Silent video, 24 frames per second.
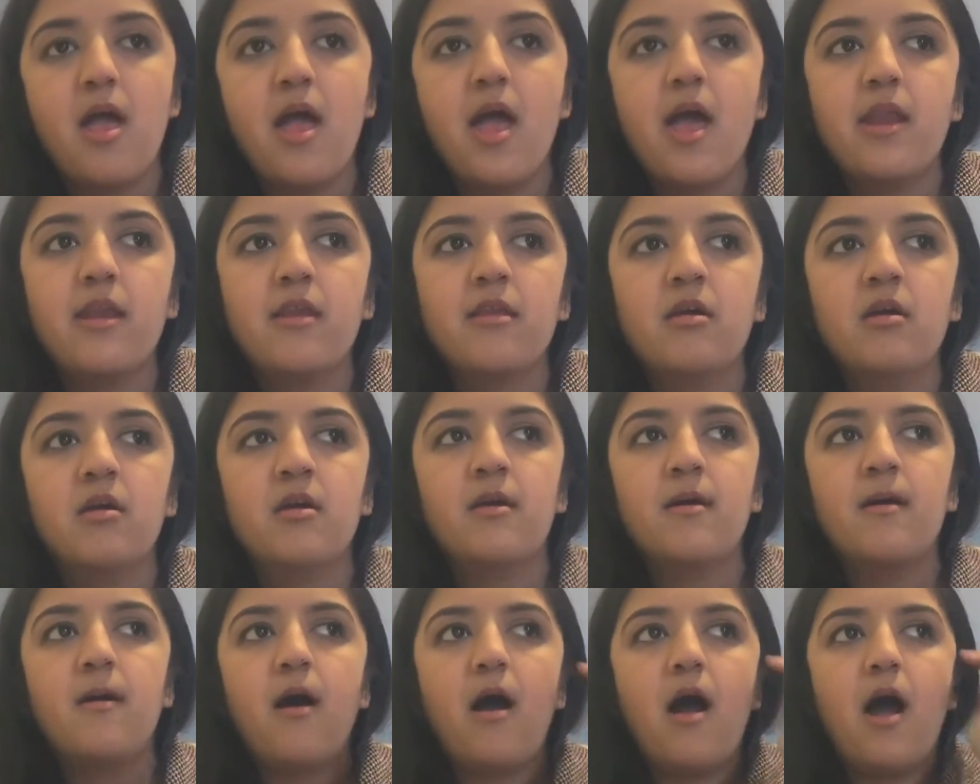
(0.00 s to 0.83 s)
And
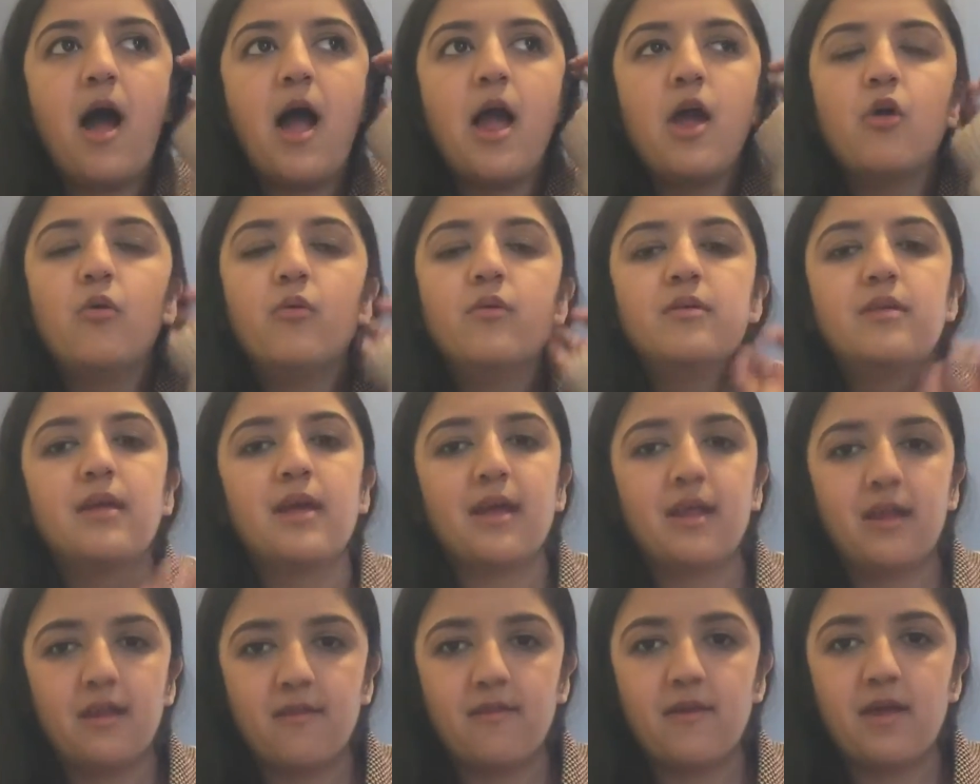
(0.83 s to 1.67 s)
I always
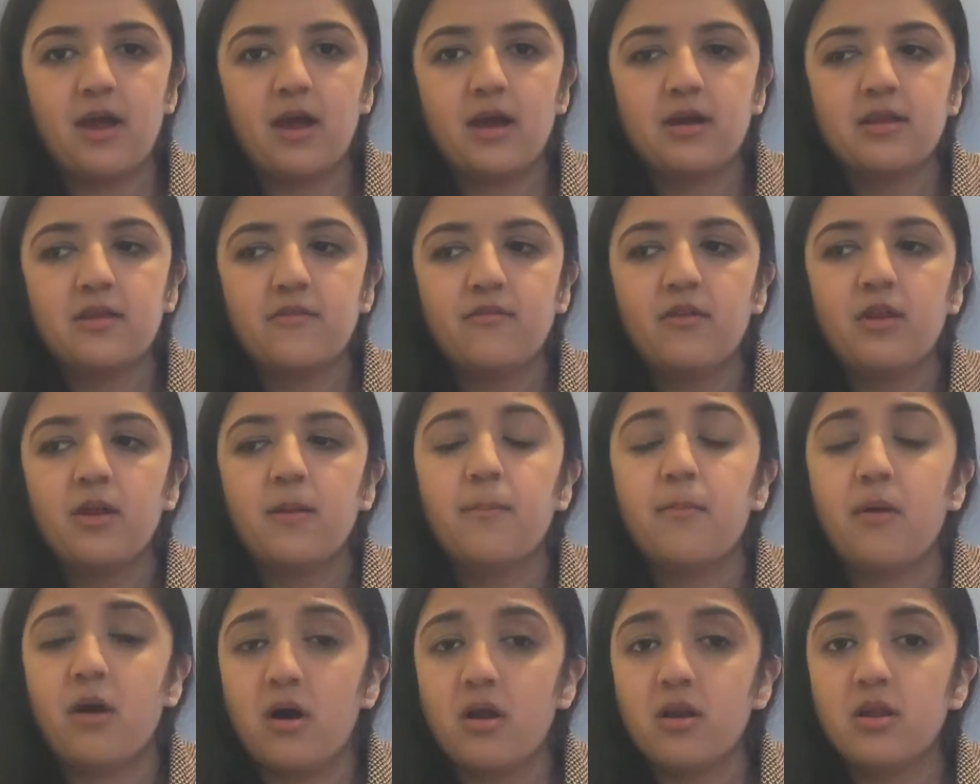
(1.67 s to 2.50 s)
hated that because I feel
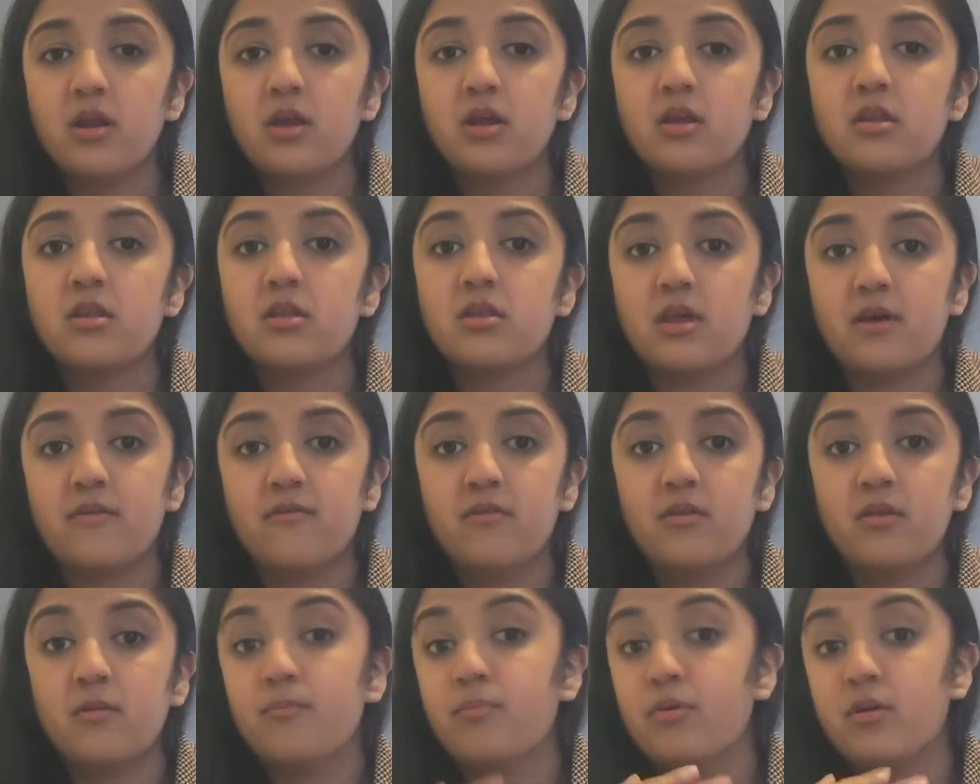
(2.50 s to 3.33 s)
like Bonnie and
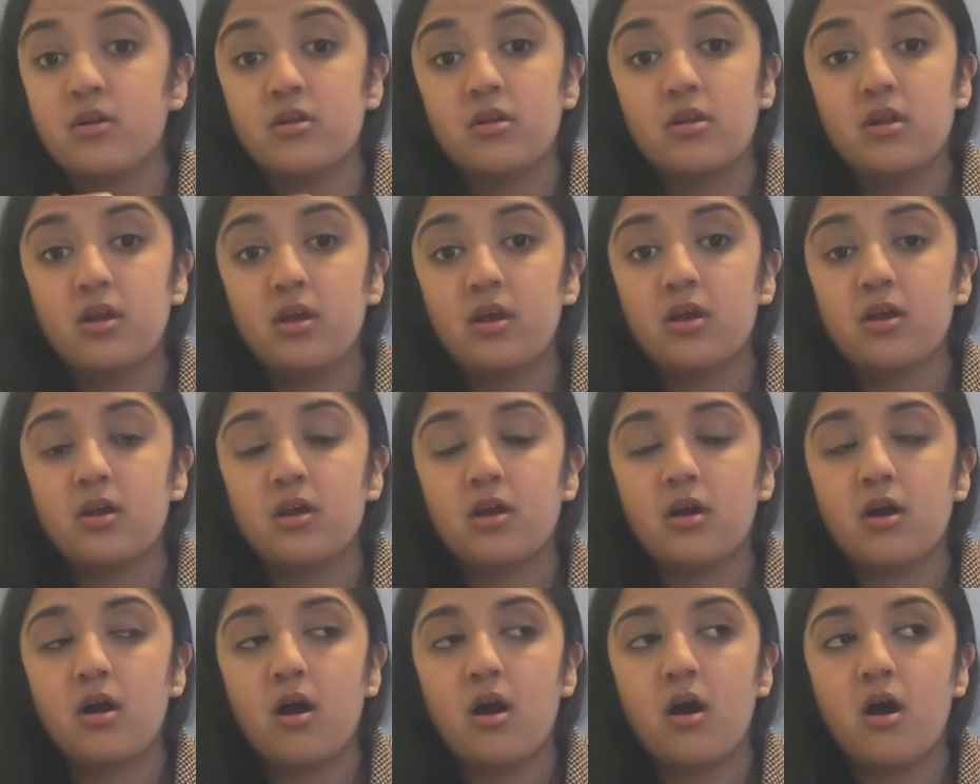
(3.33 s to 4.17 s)
Stefan, personally,
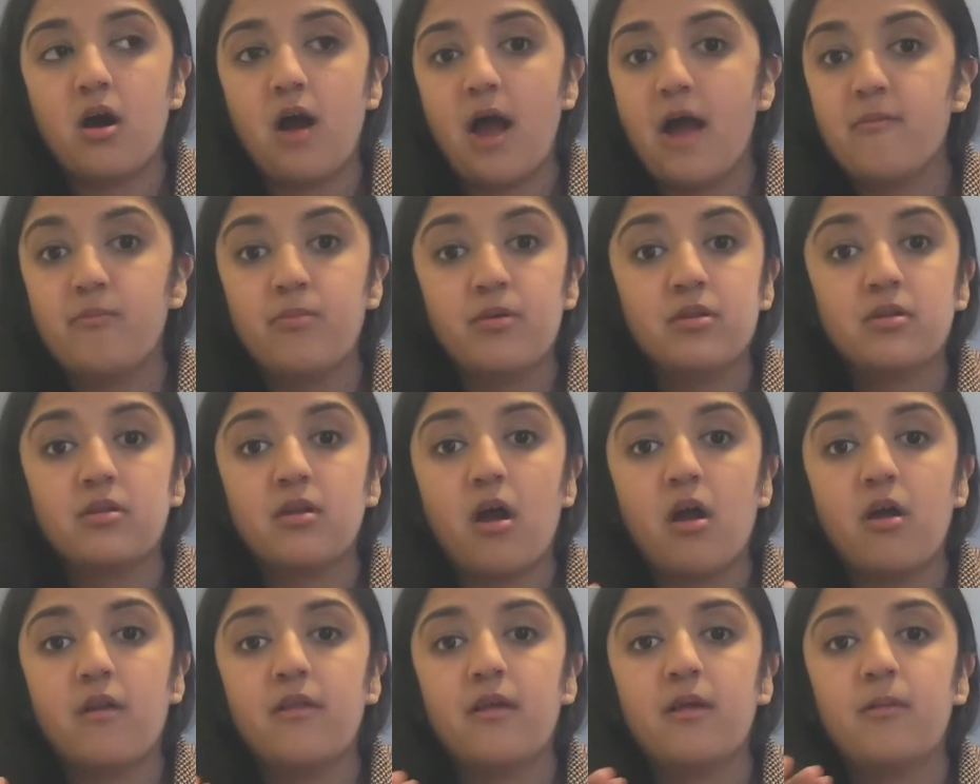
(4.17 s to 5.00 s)

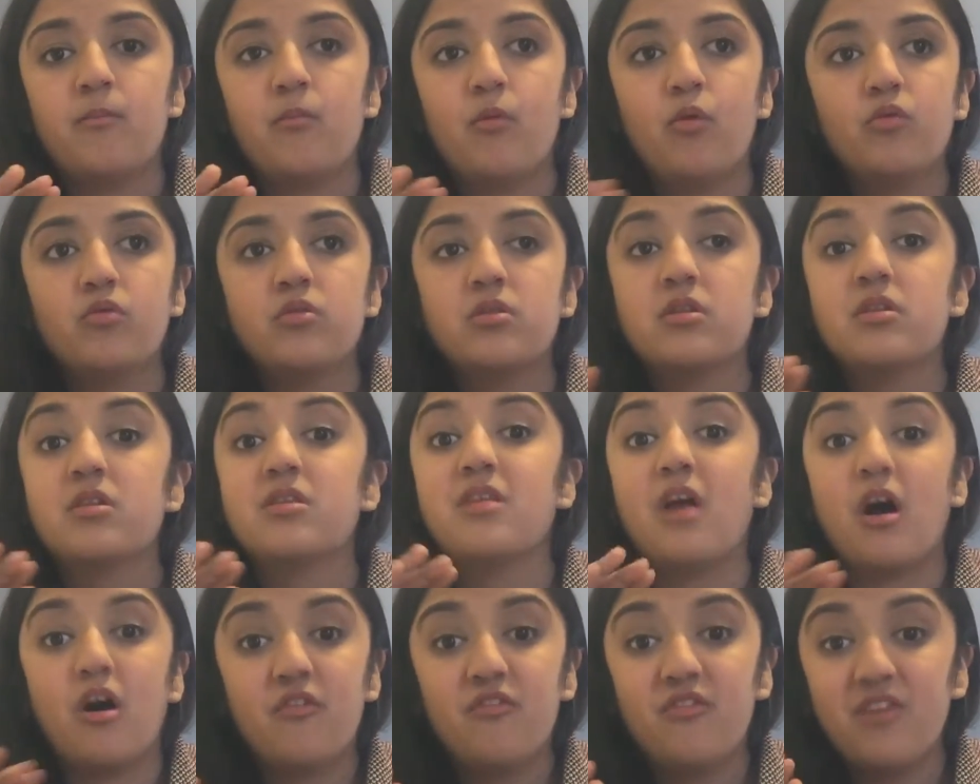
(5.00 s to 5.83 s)
are the most
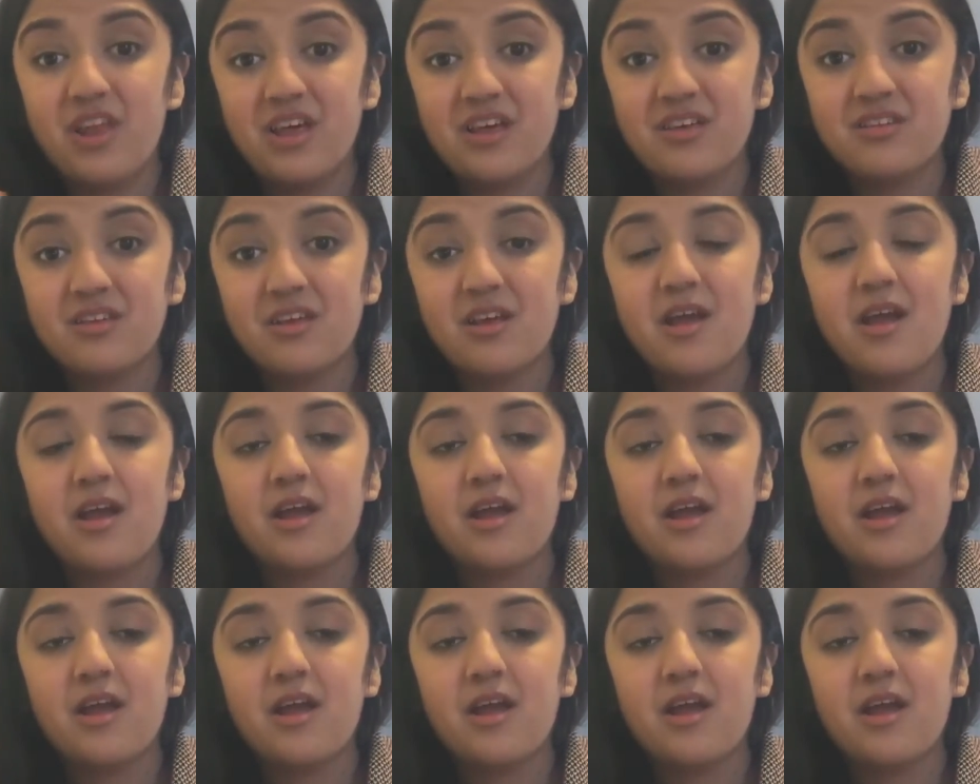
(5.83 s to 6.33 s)
selfless